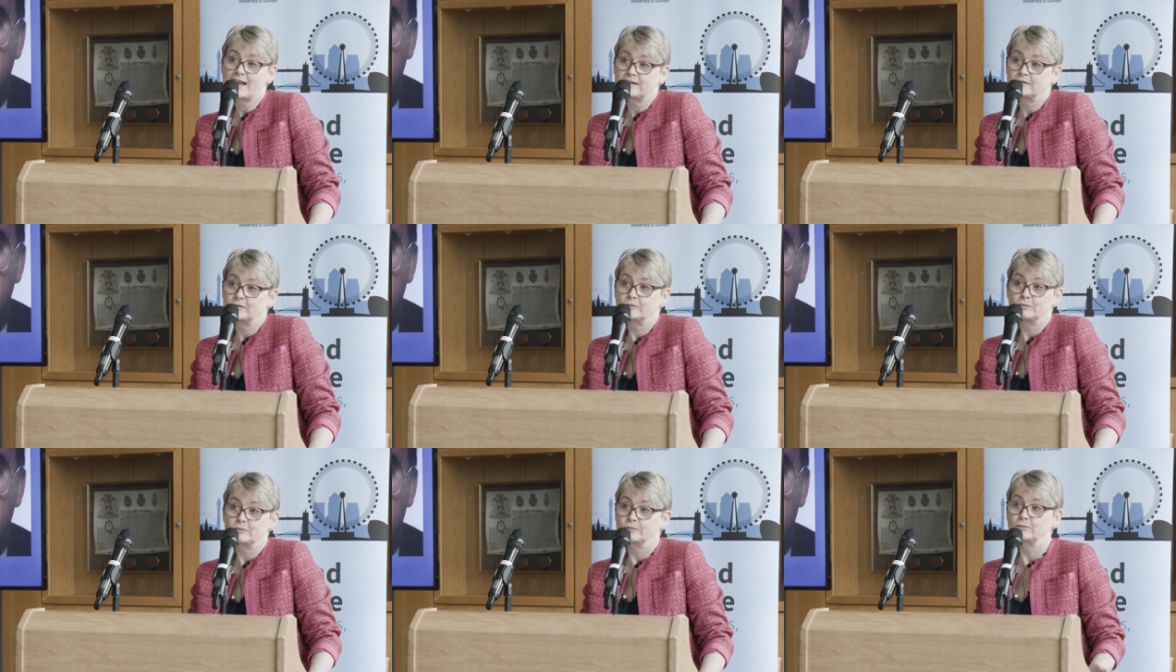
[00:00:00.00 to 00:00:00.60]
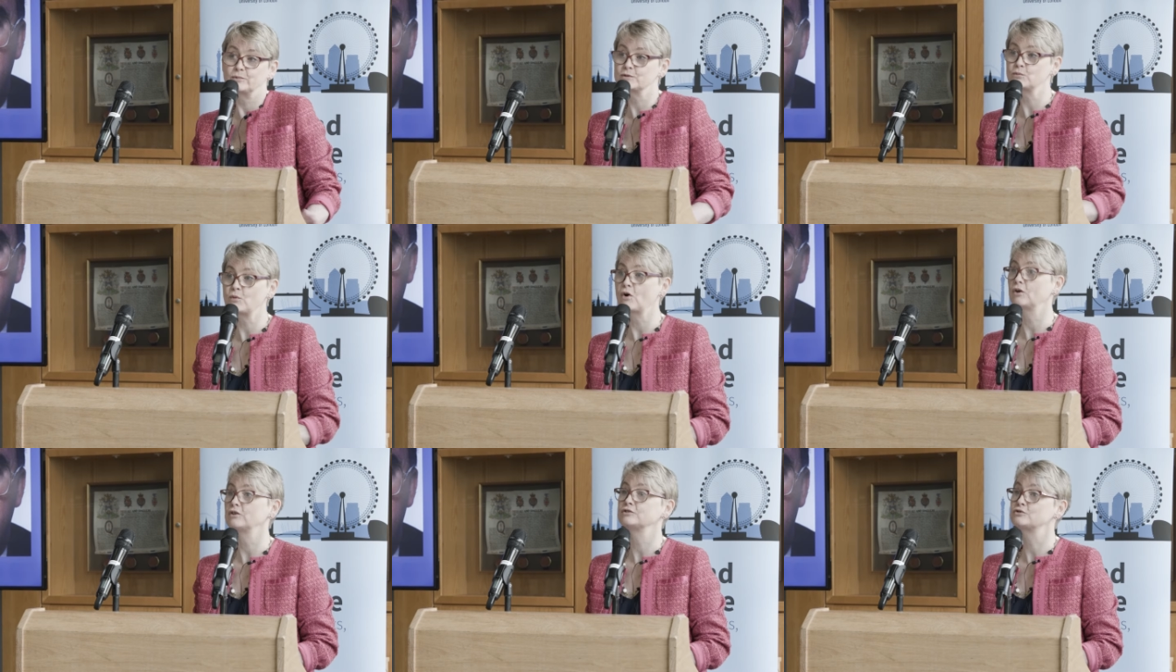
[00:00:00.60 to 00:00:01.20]
that was
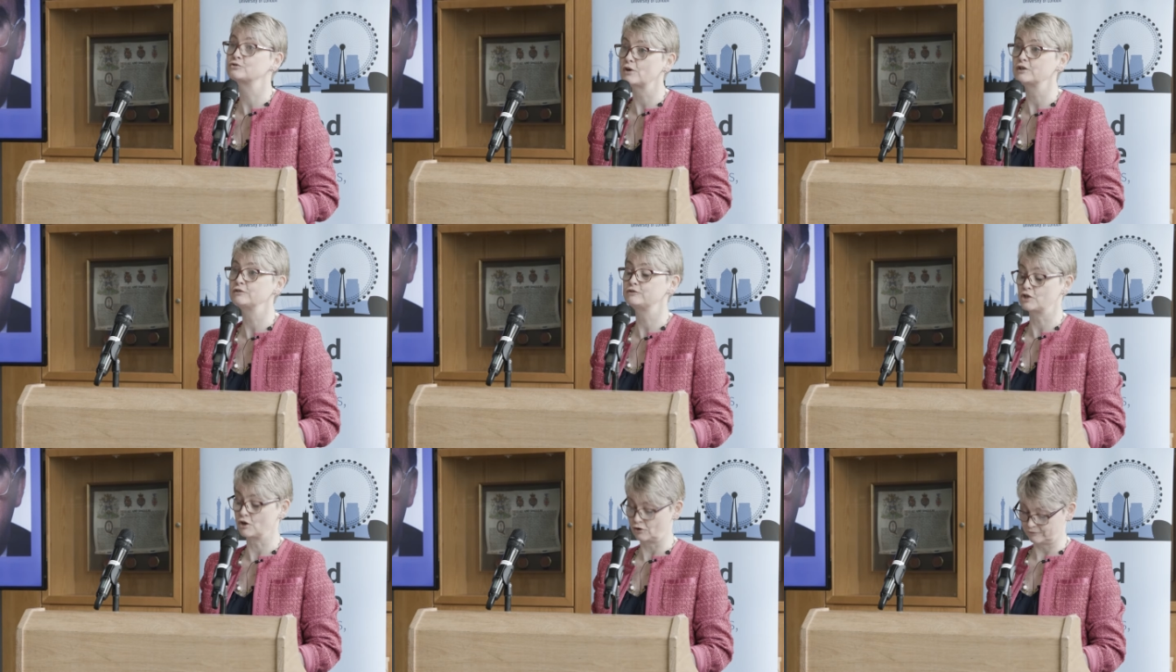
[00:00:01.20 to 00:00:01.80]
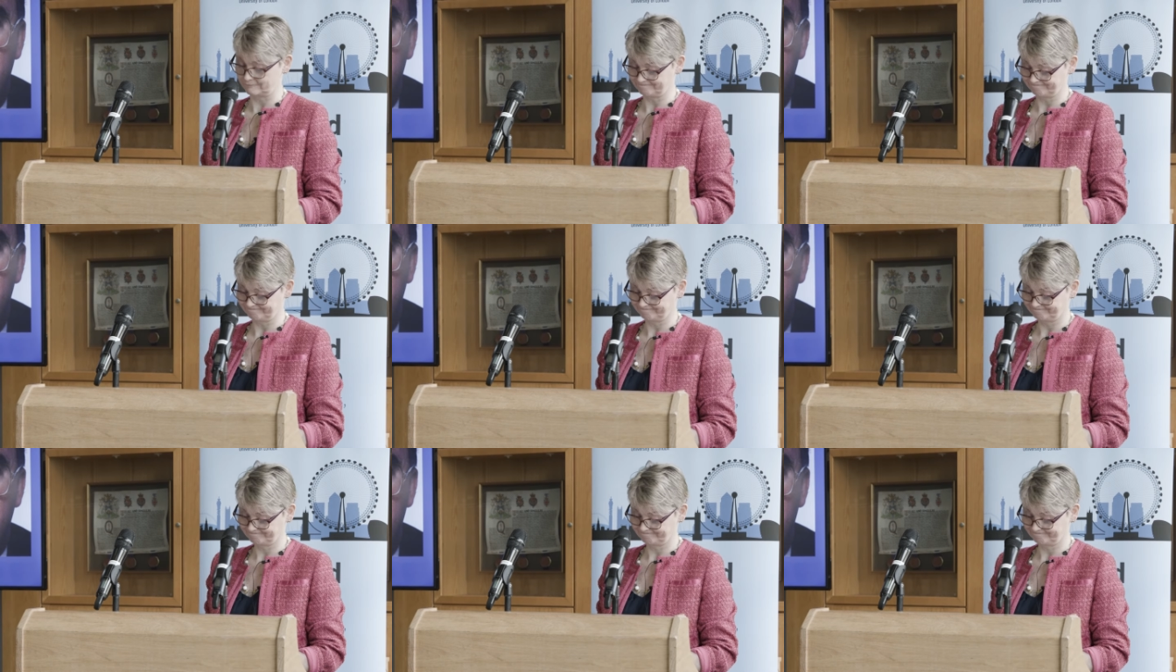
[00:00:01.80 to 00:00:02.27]
what drove John.